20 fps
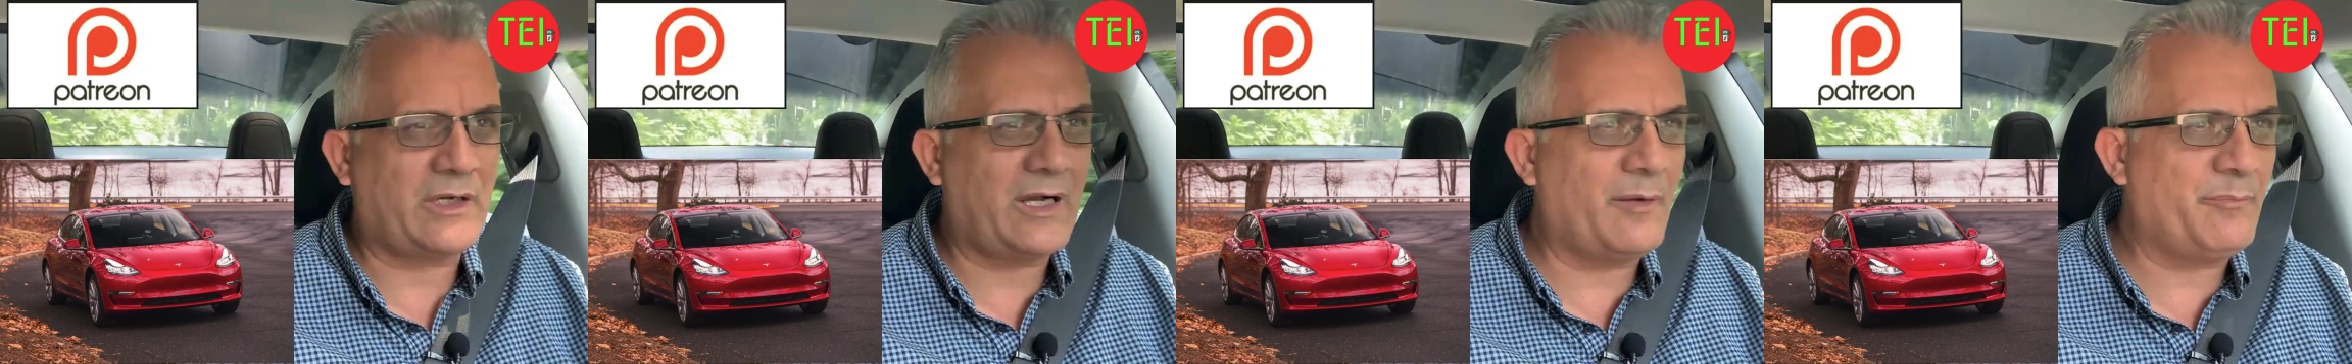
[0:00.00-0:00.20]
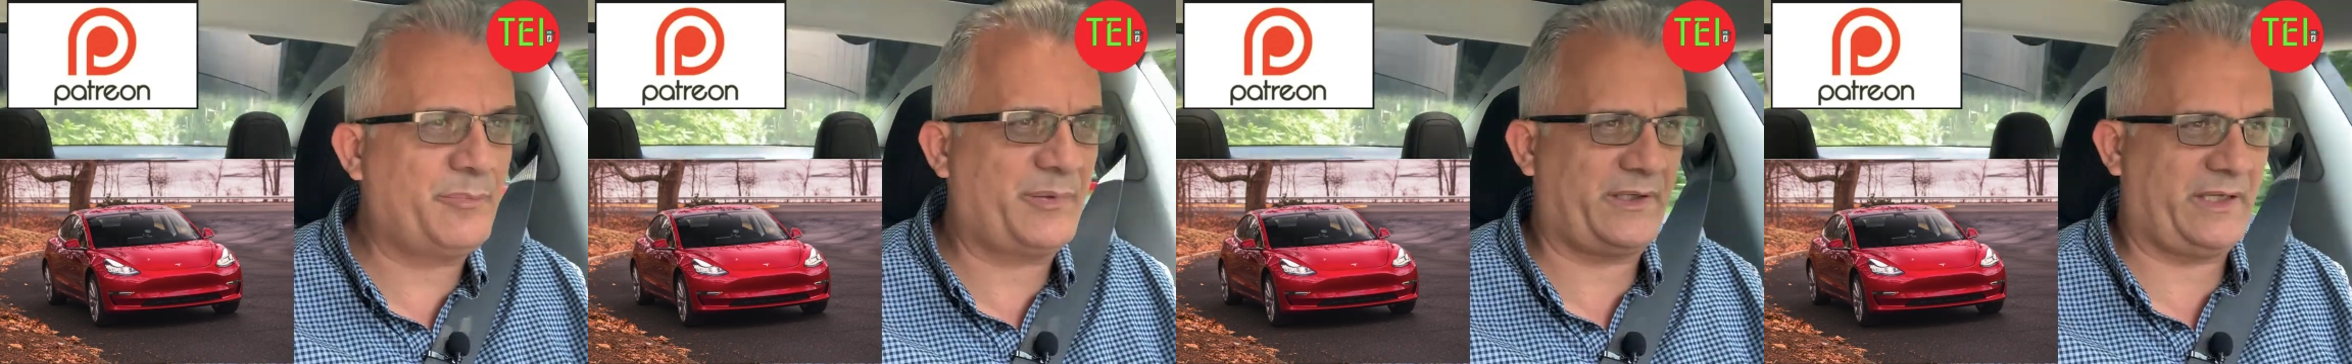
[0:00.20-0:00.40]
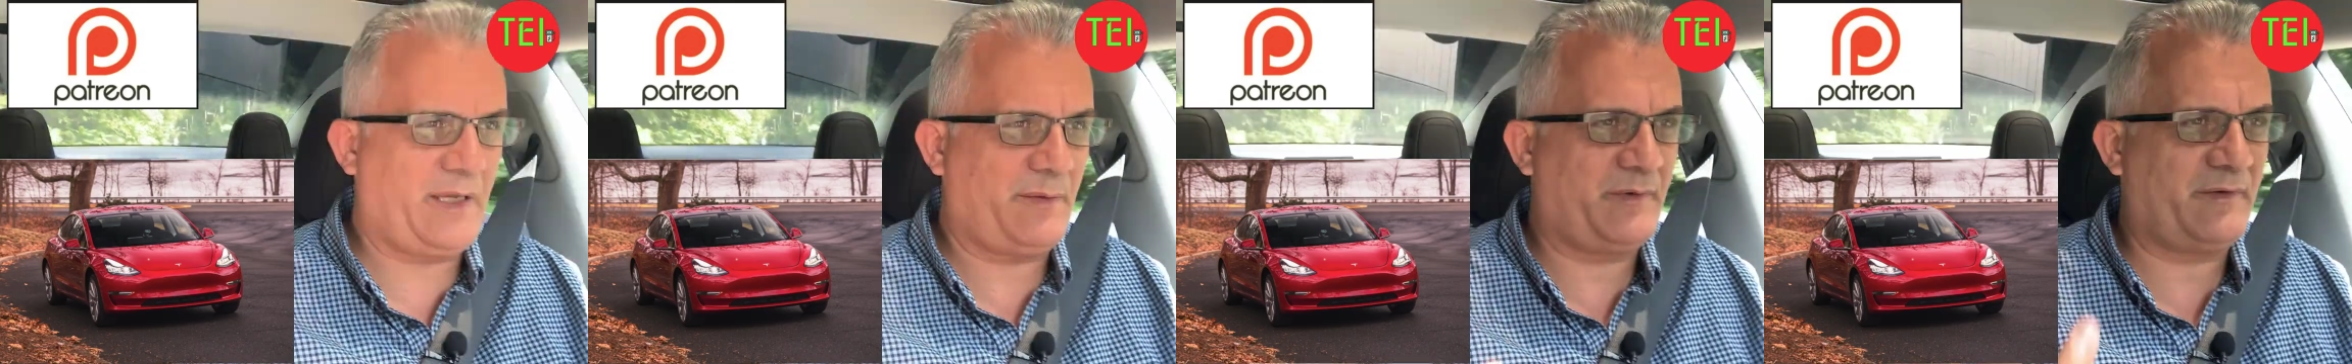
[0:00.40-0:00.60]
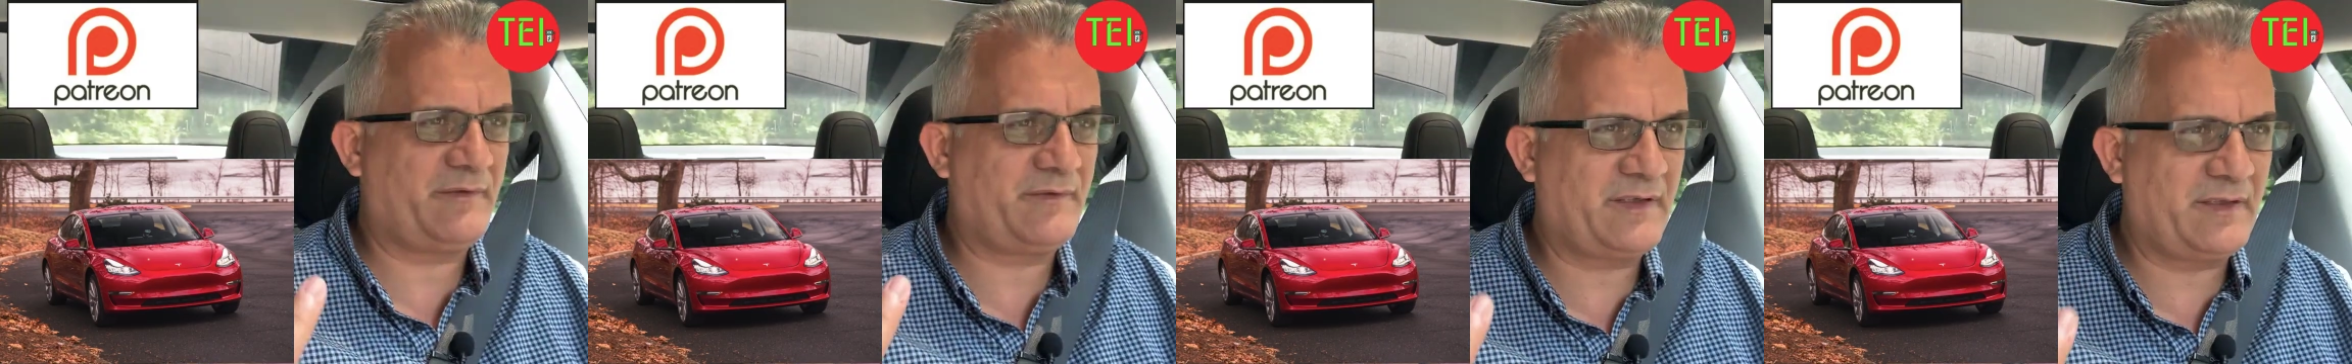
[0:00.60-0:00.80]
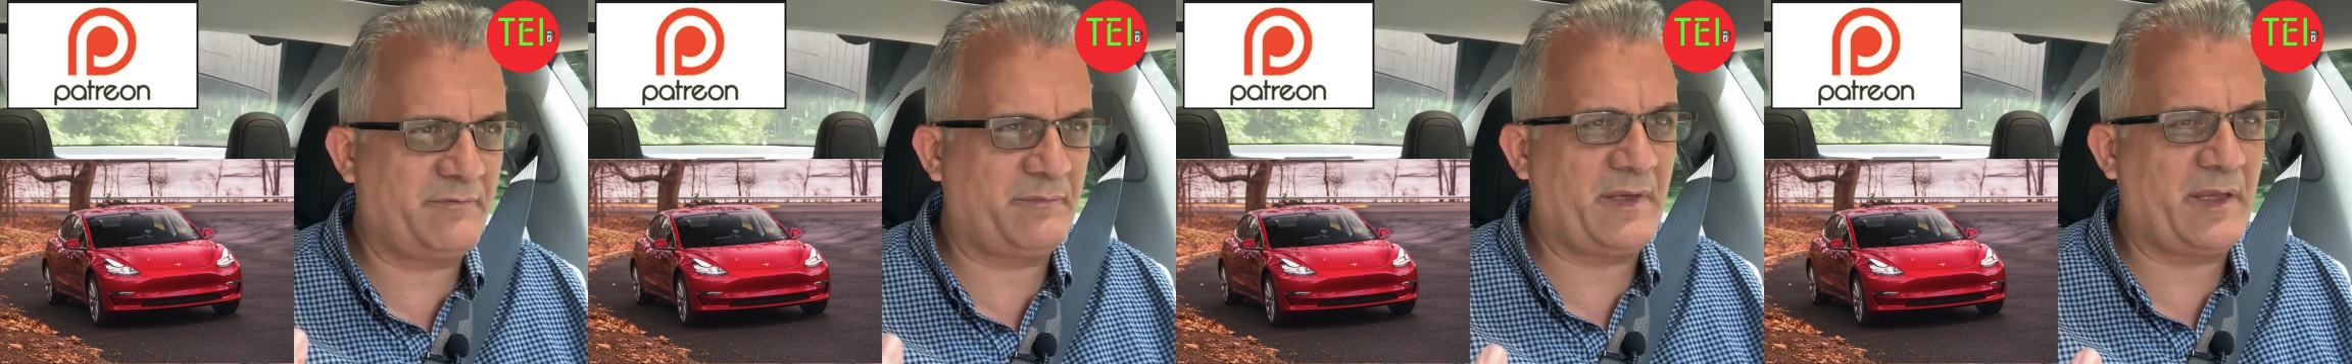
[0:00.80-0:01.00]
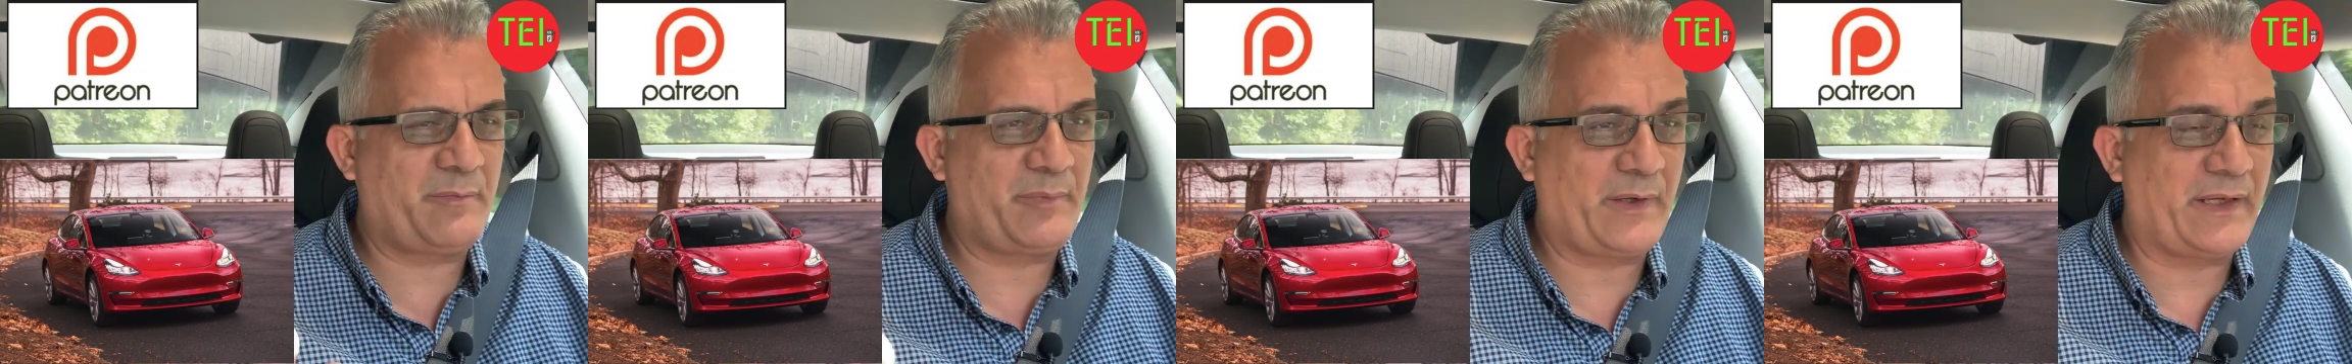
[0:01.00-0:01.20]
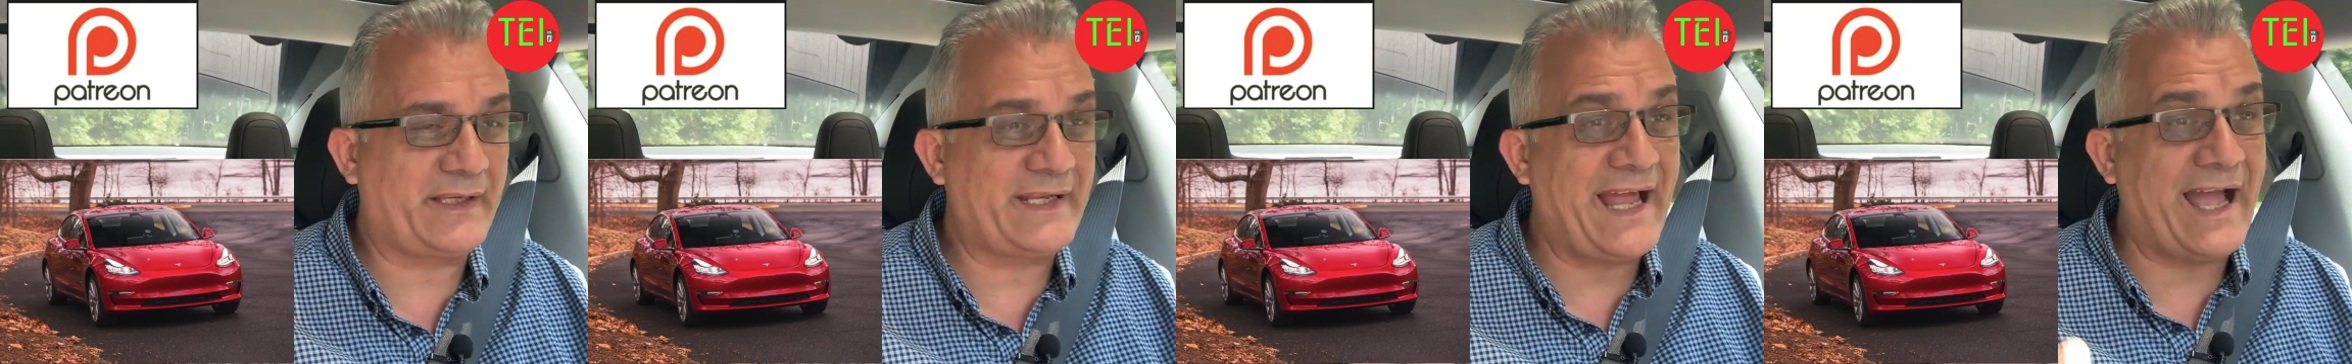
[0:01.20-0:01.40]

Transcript: company. I mean, give me a break.